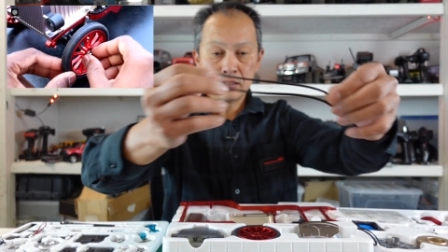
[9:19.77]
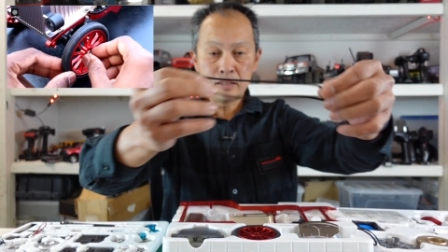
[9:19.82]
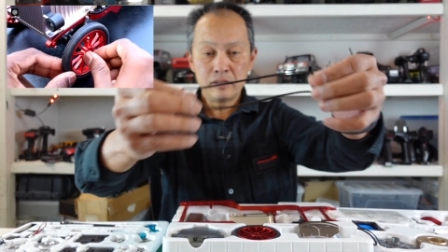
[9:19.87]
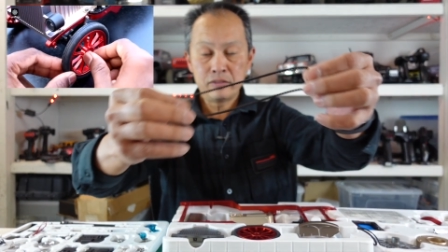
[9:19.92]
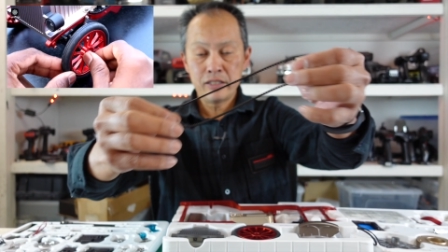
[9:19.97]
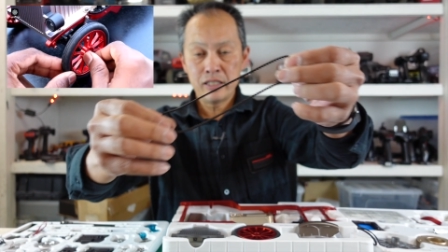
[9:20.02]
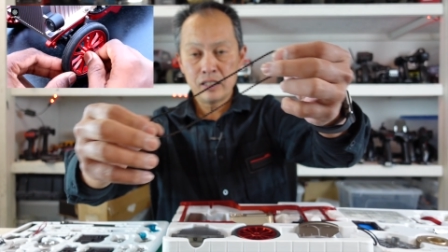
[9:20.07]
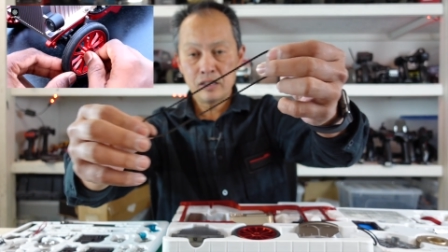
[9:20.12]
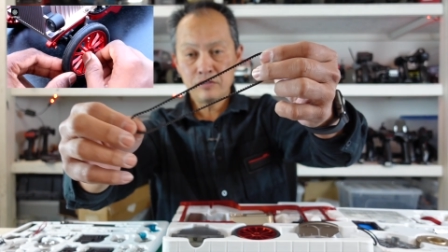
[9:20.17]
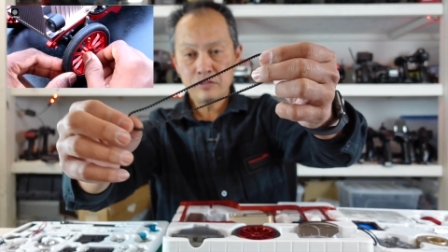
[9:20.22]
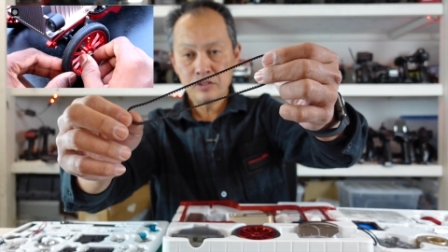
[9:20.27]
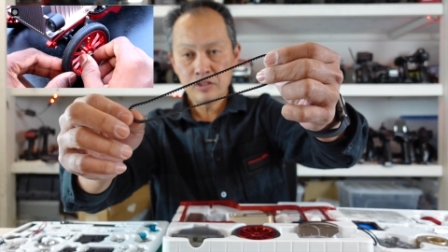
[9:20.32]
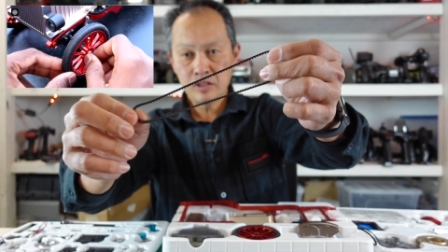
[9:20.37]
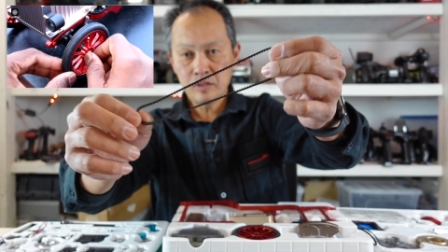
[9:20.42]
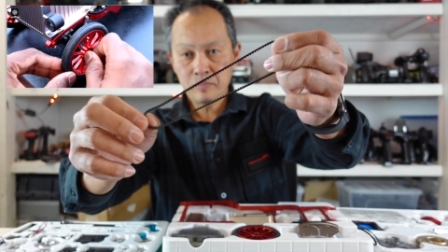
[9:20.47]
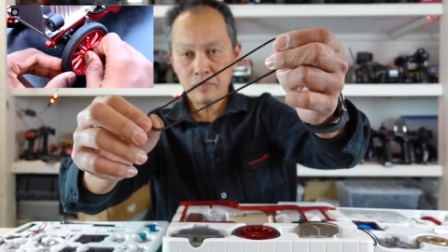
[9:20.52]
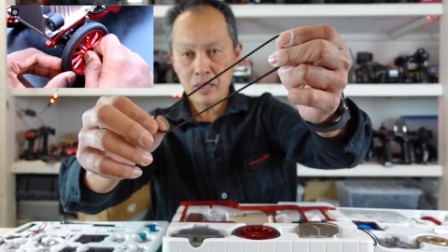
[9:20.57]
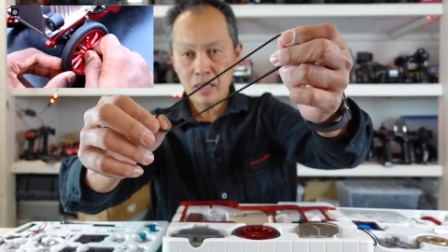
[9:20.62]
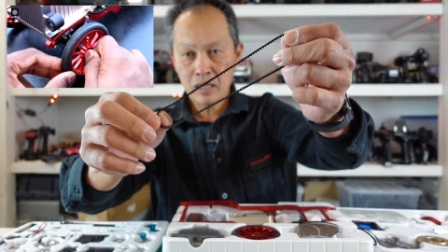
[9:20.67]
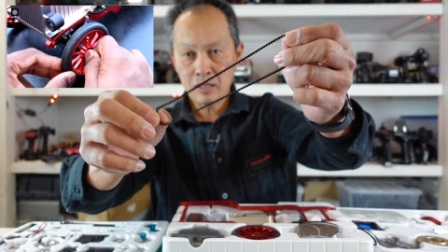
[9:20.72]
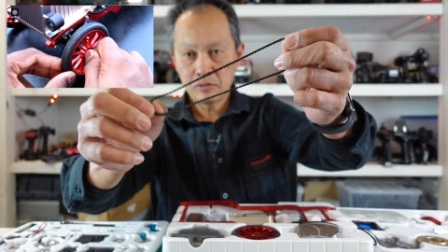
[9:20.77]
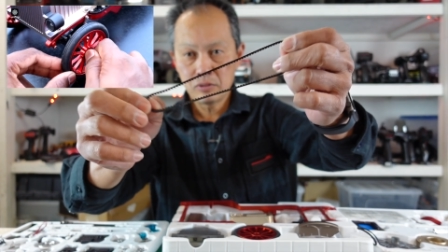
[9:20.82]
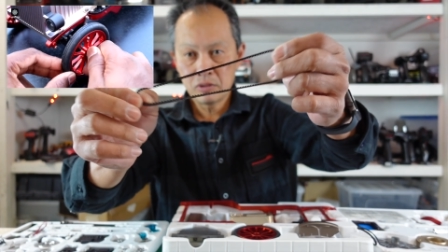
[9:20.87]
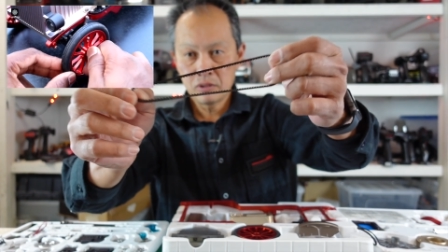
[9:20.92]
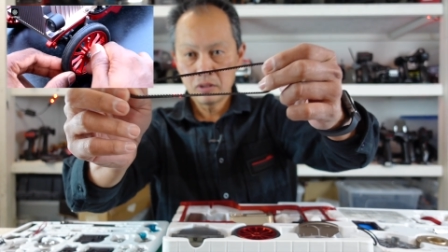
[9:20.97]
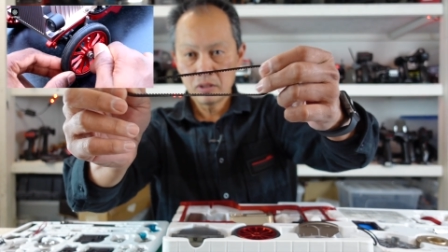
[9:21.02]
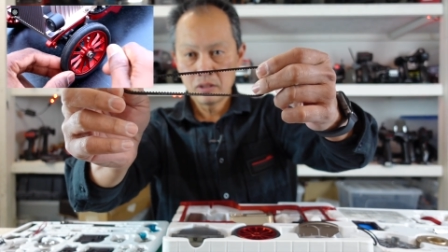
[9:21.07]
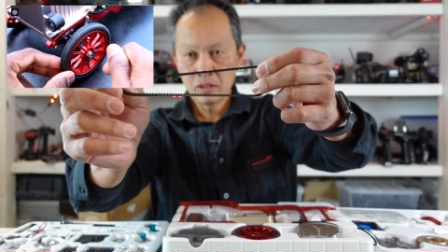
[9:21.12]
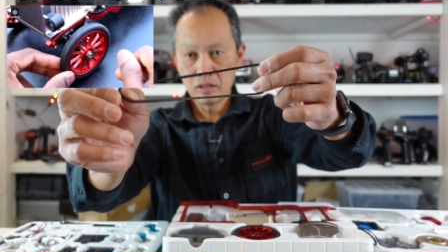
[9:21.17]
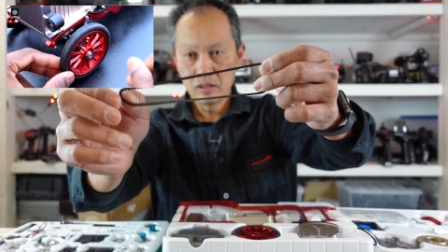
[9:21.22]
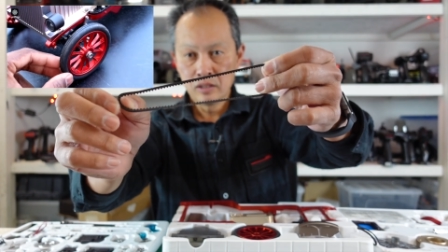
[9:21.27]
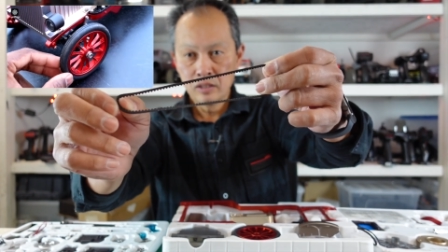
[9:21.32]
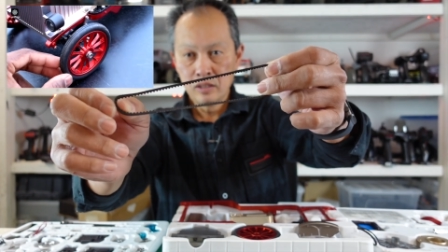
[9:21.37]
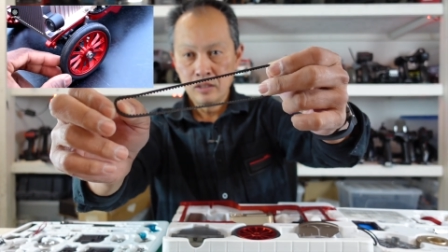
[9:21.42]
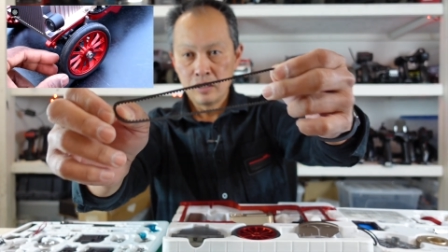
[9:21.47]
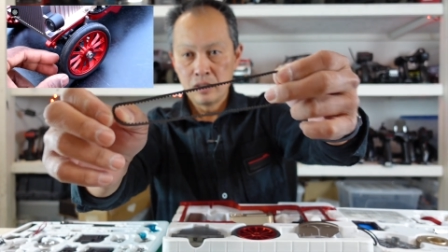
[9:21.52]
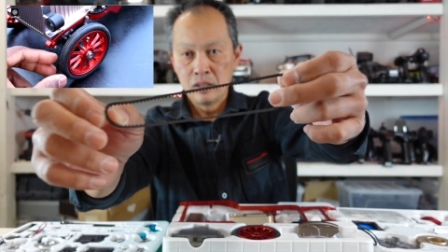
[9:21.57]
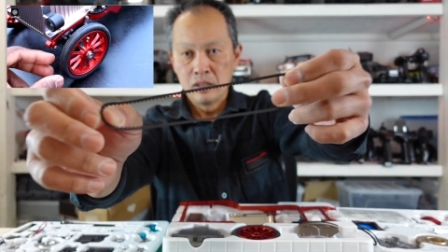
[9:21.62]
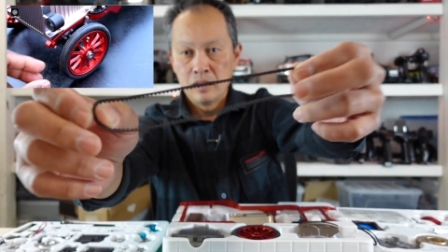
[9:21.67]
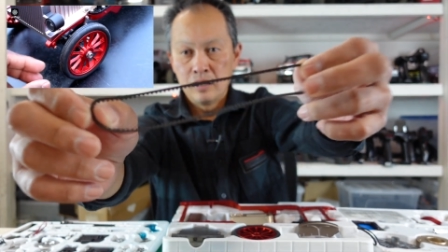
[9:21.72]
that transfers the power
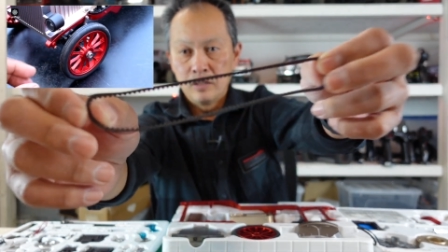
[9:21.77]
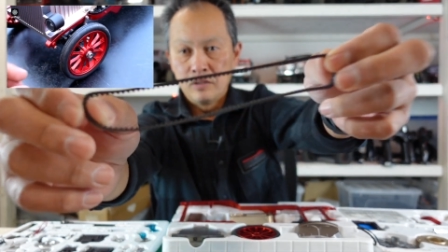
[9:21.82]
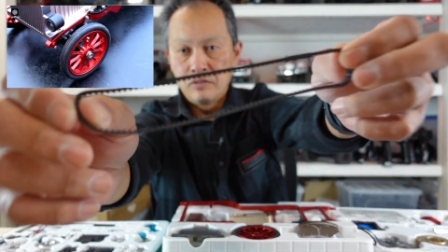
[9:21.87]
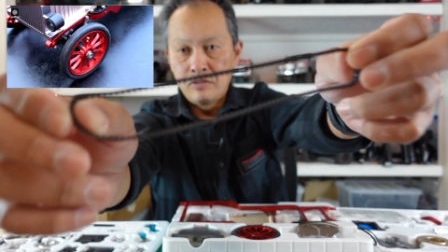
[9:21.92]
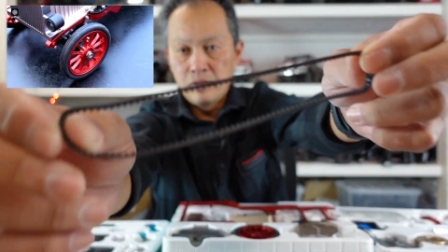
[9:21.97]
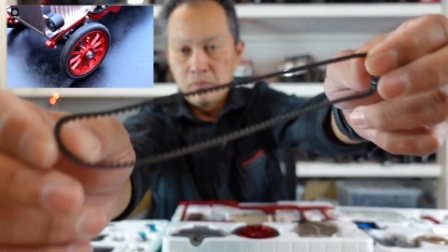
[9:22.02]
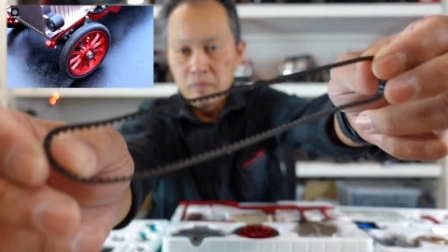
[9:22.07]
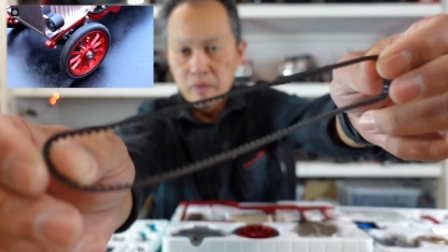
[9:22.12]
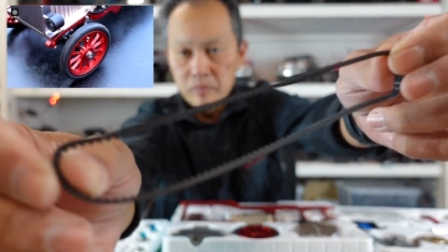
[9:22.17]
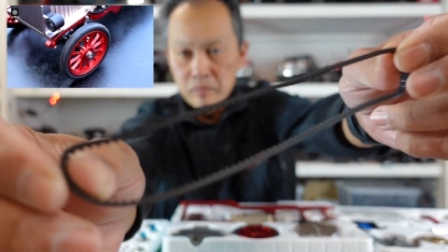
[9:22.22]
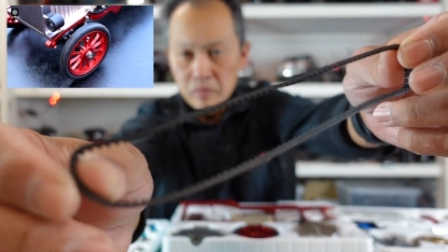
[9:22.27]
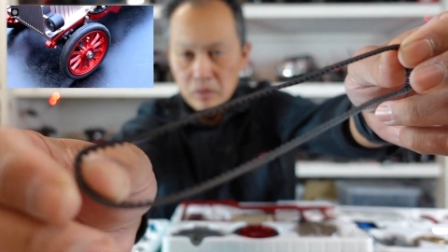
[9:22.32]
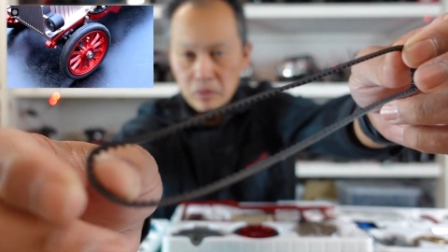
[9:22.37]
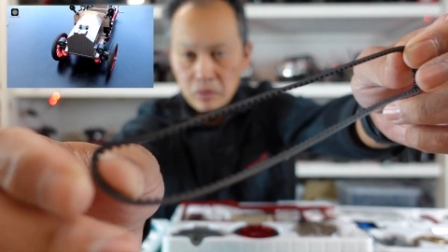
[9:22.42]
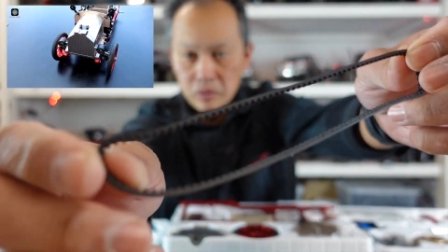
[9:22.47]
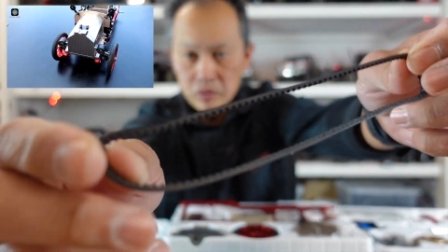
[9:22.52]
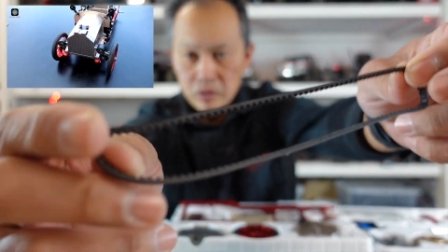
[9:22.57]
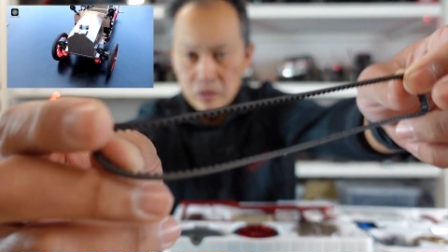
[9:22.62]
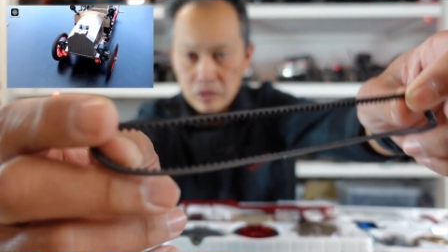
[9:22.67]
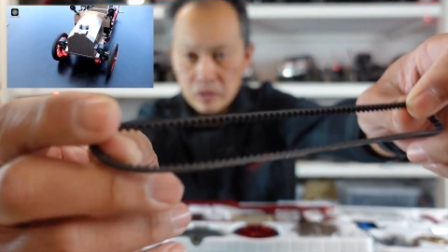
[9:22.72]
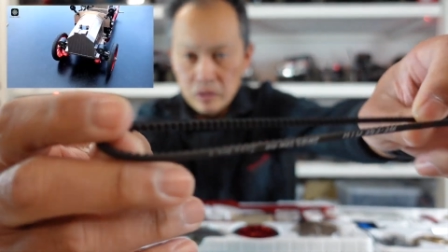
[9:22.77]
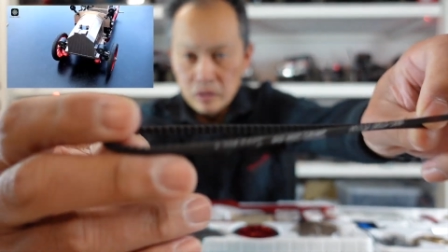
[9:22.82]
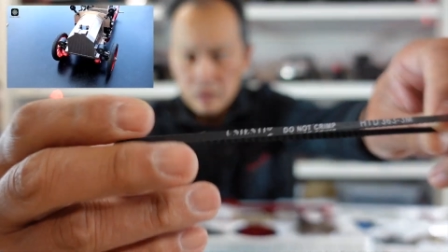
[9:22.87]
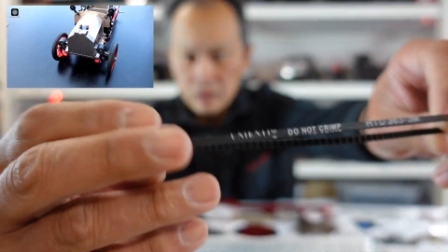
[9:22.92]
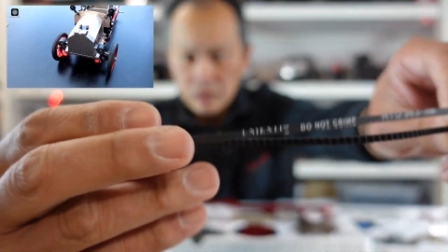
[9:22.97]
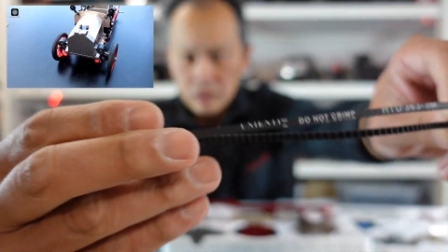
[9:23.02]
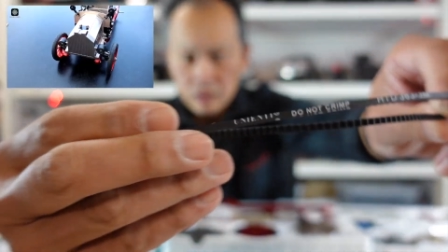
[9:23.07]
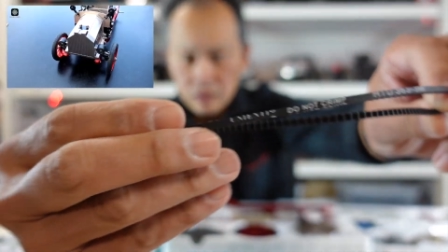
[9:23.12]
from the motor